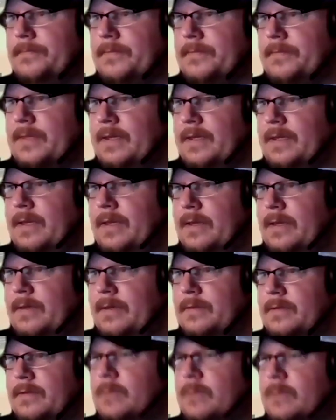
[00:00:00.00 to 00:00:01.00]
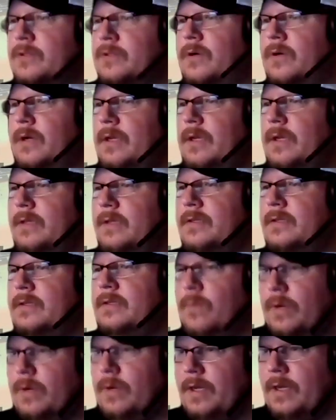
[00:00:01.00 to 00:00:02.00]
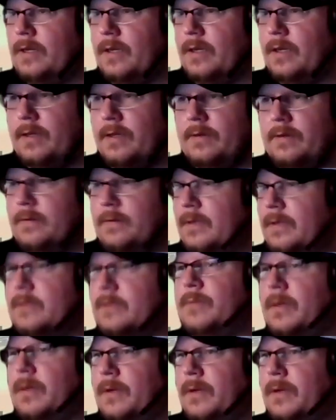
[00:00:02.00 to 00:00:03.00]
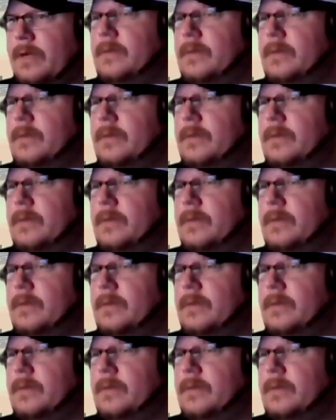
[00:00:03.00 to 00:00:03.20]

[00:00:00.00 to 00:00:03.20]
And I'm sorry, he's hitting 188. That's my bad. Okay.